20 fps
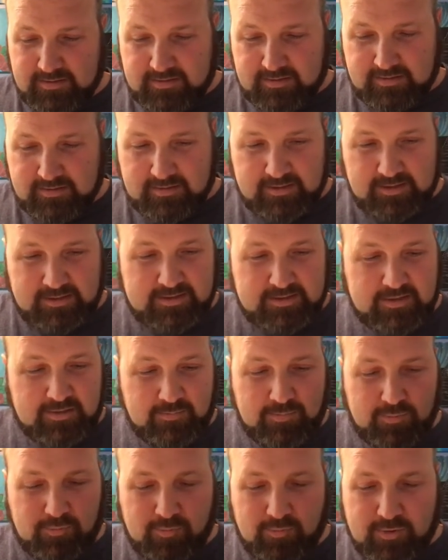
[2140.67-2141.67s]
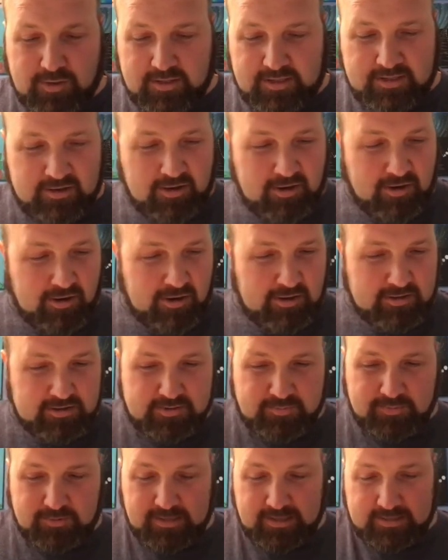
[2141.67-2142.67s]
He's number 1 in your hearts,
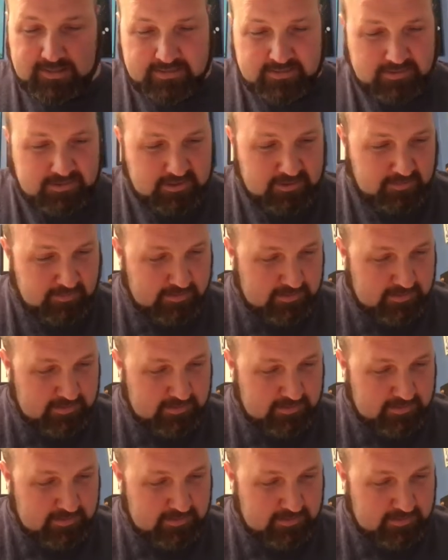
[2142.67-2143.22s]
ladies and gentlemen.